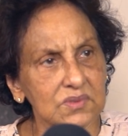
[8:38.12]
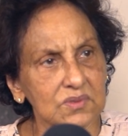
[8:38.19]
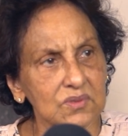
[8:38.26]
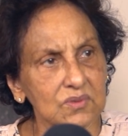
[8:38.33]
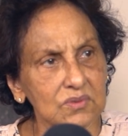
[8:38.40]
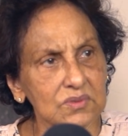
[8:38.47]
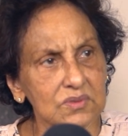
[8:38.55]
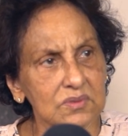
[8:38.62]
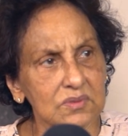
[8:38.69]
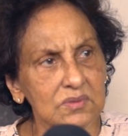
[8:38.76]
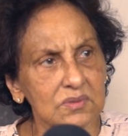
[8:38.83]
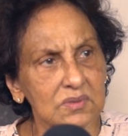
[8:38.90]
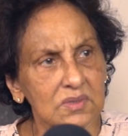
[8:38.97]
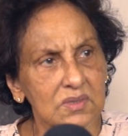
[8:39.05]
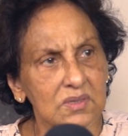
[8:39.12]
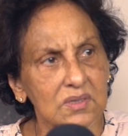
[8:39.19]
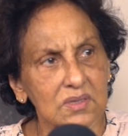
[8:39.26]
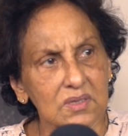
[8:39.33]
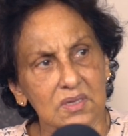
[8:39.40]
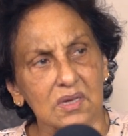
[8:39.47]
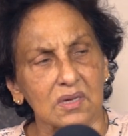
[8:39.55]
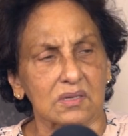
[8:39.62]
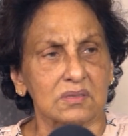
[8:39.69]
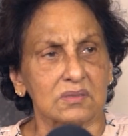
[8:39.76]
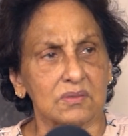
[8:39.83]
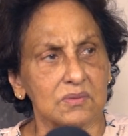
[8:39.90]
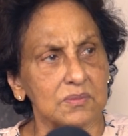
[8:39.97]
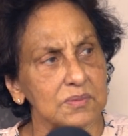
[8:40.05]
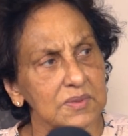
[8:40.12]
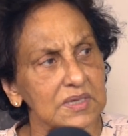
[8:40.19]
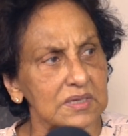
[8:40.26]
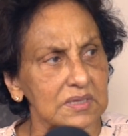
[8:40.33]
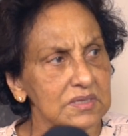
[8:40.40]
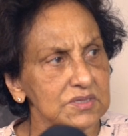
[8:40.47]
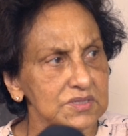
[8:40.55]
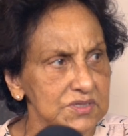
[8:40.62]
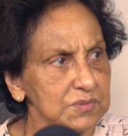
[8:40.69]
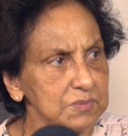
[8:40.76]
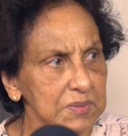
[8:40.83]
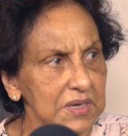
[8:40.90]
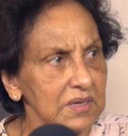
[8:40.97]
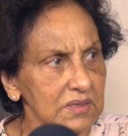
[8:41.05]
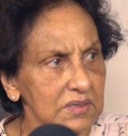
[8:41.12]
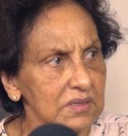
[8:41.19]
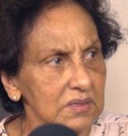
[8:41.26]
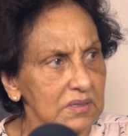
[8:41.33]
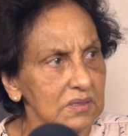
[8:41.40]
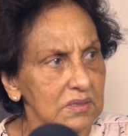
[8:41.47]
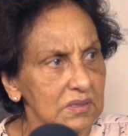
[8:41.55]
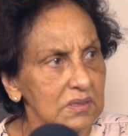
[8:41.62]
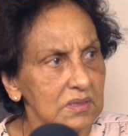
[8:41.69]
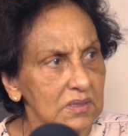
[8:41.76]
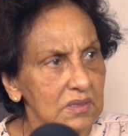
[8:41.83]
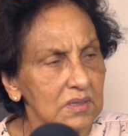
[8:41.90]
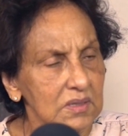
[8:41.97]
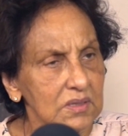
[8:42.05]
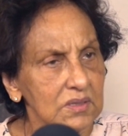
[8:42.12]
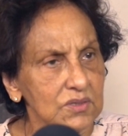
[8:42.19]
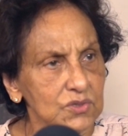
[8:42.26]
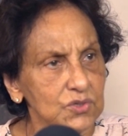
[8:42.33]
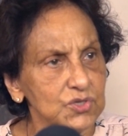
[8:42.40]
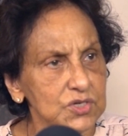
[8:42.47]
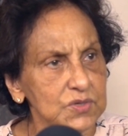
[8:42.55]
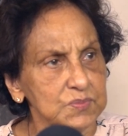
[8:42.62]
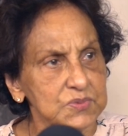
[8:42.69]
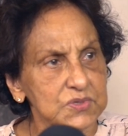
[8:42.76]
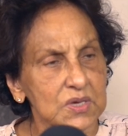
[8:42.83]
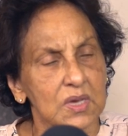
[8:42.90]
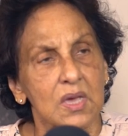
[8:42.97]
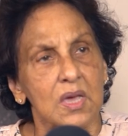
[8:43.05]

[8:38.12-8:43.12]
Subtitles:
thought, yeah, we can supply your ships.